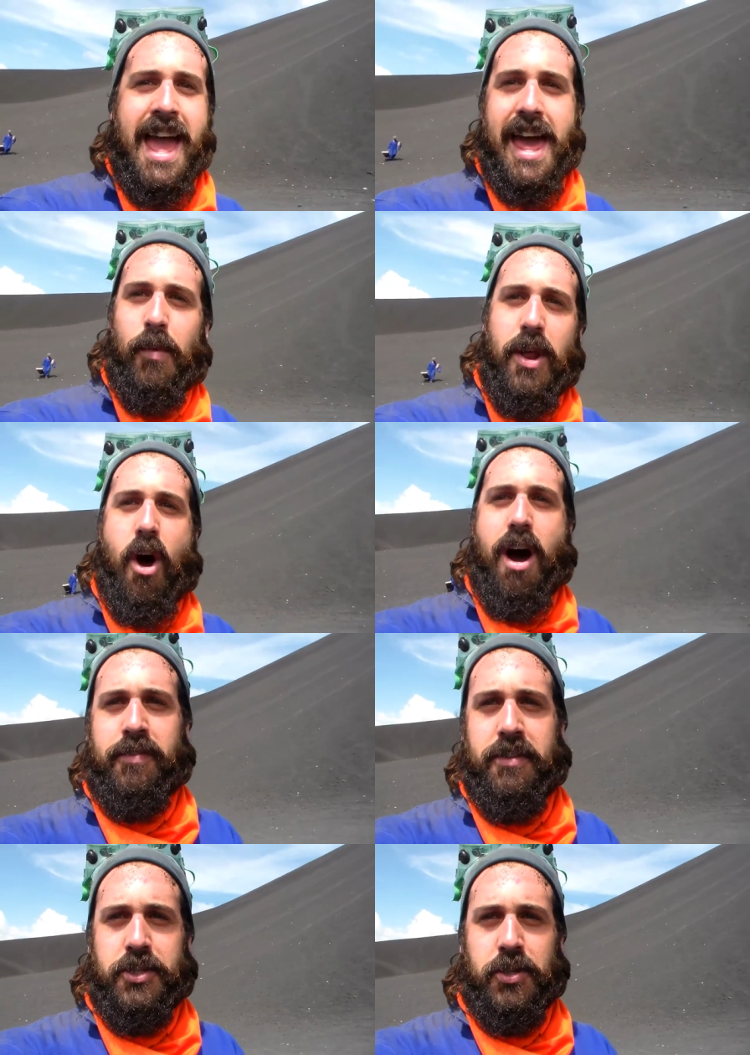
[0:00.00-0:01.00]
and I went
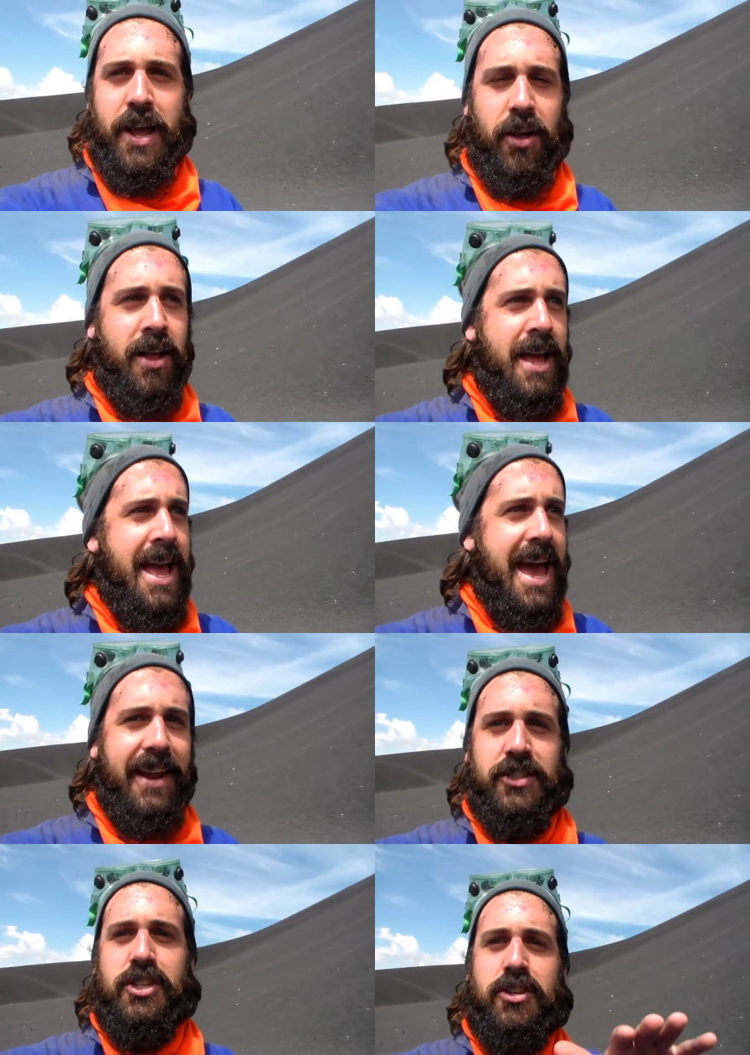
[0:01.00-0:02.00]
off of the trail
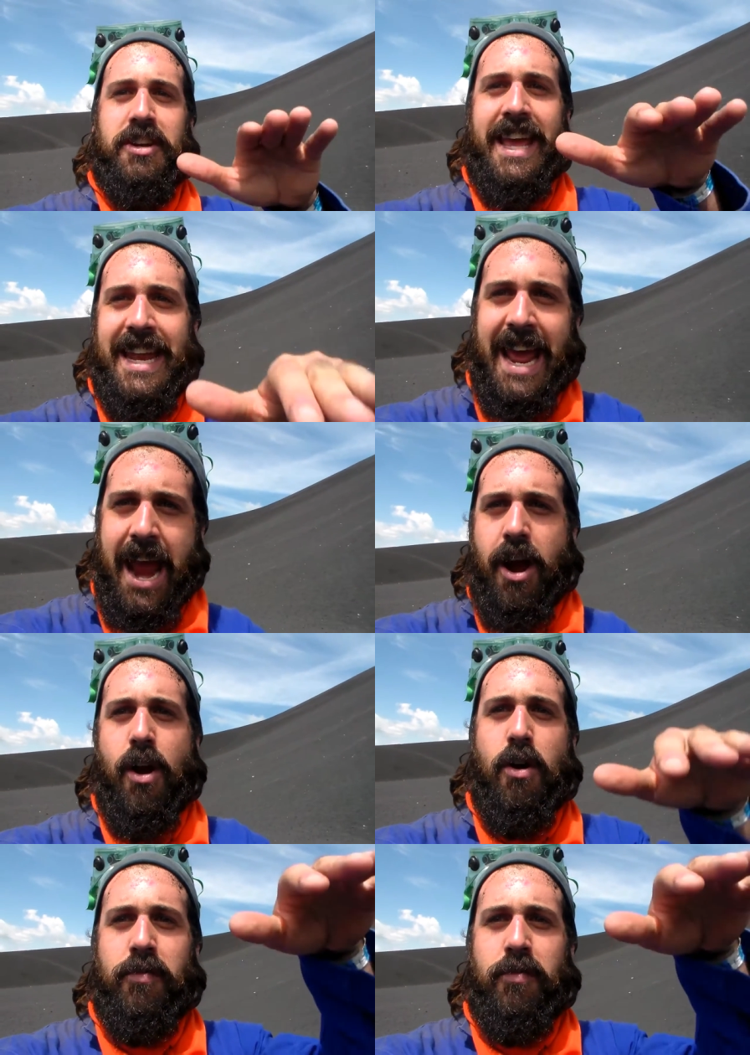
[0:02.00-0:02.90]
and actually started getting air